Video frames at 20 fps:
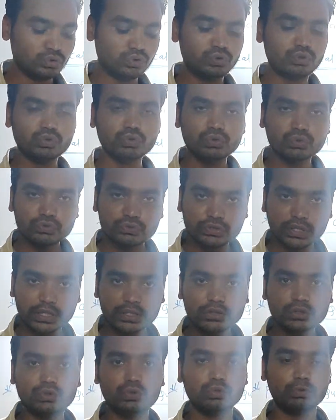
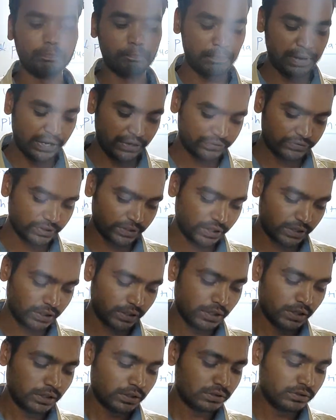chosen to measure
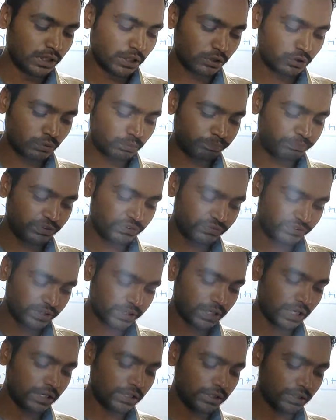the
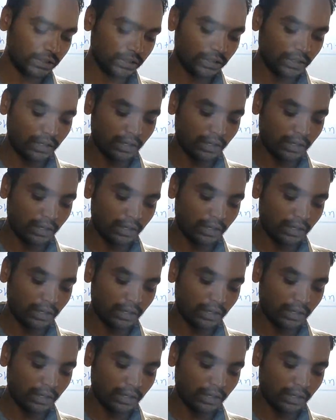physical